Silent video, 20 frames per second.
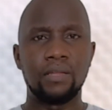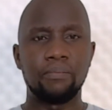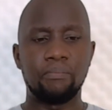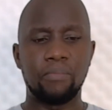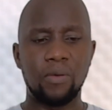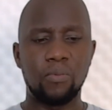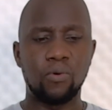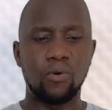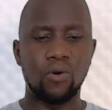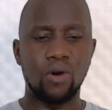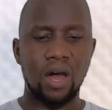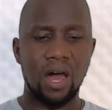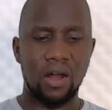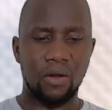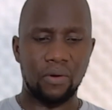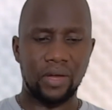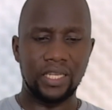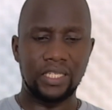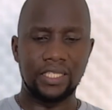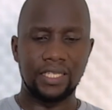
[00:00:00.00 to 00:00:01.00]
people are
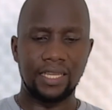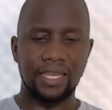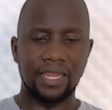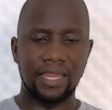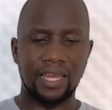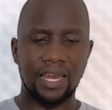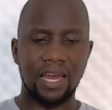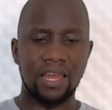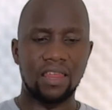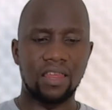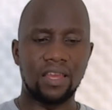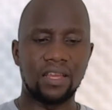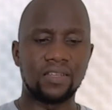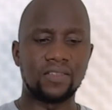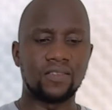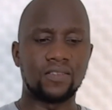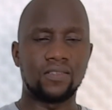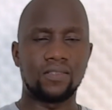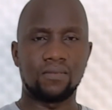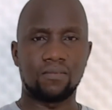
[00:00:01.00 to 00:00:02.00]
writing their
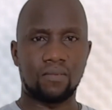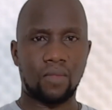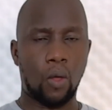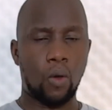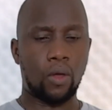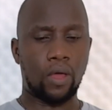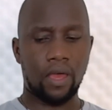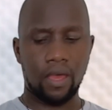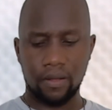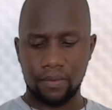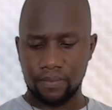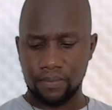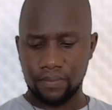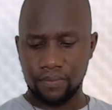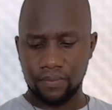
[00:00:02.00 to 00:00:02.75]
things. Okay?